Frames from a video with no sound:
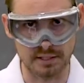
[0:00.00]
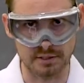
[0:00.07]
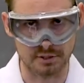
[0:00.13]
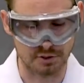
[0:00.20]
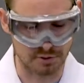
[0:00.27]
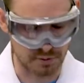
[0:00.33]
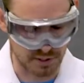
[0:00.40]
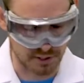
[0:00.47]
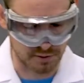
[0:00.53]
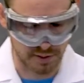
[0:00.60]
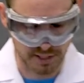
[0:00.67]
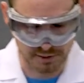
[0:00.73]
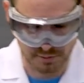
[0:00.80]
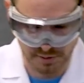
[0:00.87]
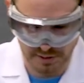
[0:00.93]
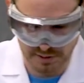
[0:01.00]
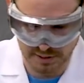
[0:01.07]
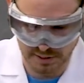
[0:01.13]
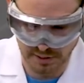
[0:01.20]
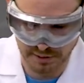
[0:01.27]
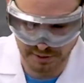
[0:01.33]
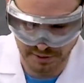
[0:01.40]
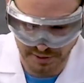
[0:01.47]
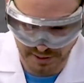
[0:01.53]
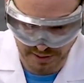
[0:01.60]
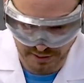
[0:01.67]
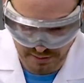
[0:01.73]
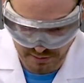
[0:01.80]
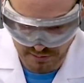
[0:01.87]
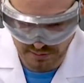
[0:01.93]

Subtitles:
into a graduated cylinder again.